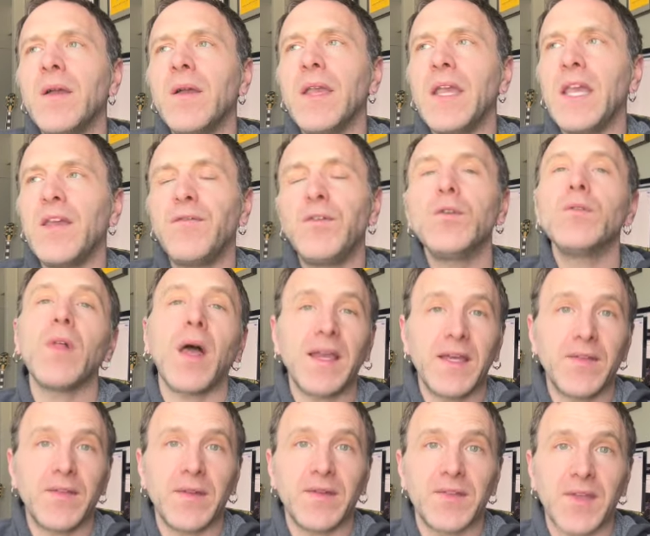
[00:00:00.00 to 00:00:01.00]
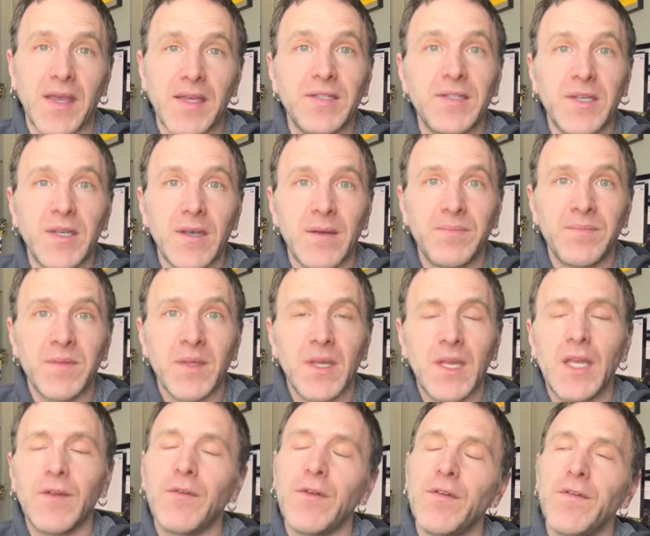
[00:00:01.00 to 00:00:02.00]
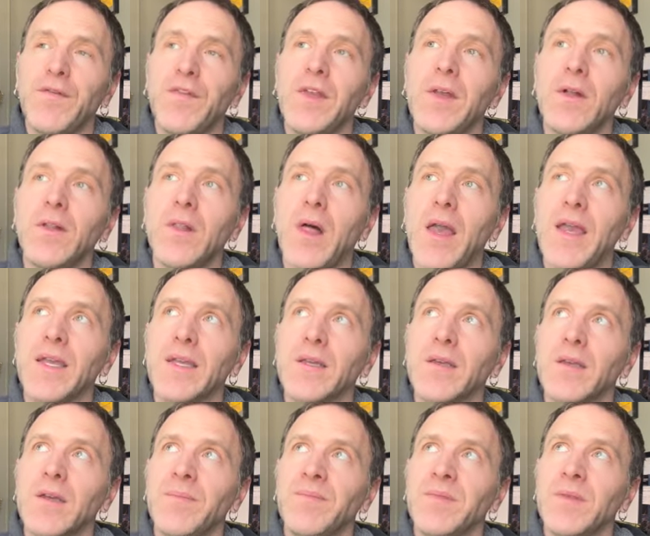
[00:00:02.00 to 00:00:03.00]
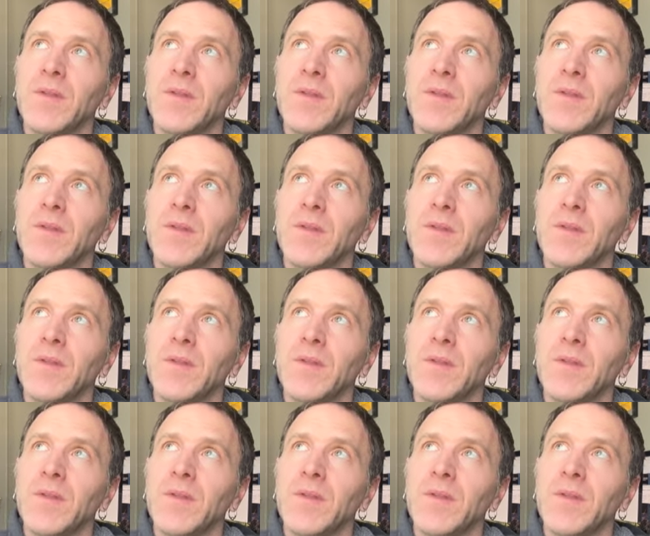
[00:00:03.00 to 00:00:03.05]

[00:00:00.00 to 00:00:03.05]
If you like this idea, if you feel like